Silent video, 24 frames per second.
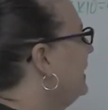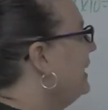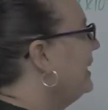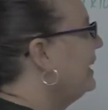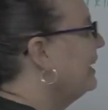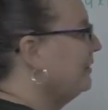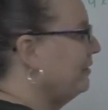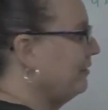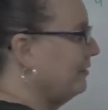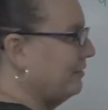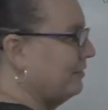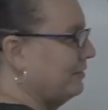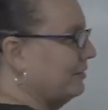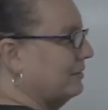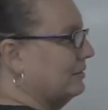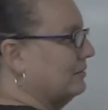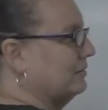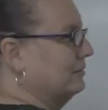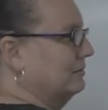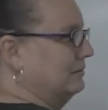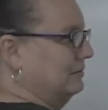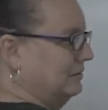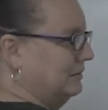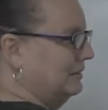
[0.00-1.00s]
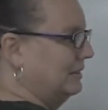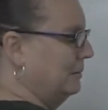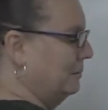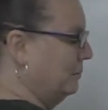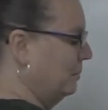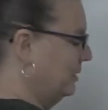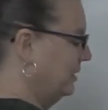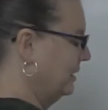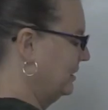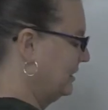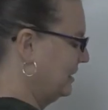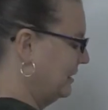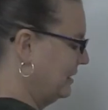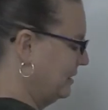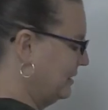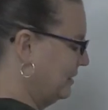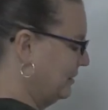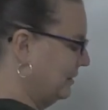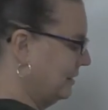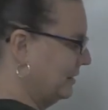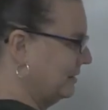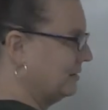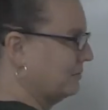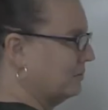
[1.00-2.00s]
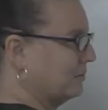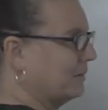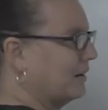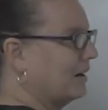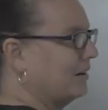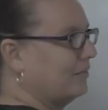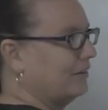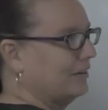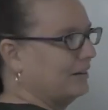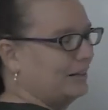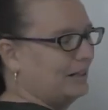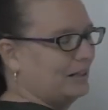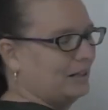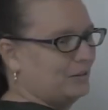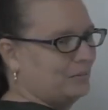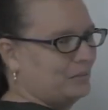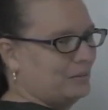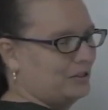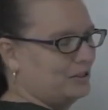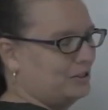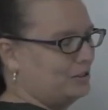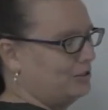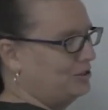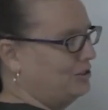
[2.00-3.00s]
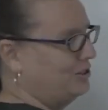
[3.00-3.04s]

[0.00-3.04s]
If the book didn't do this, we're off on another Mrs.